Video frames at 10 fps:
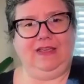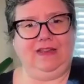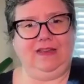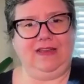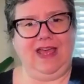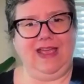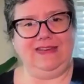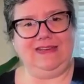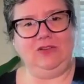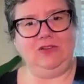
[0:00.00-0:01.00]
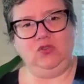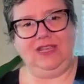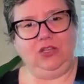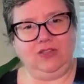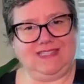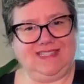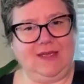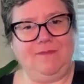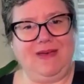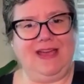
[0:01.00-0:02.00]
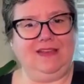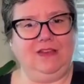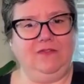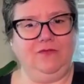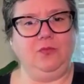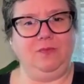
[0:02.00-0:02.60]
and I needed to take a step back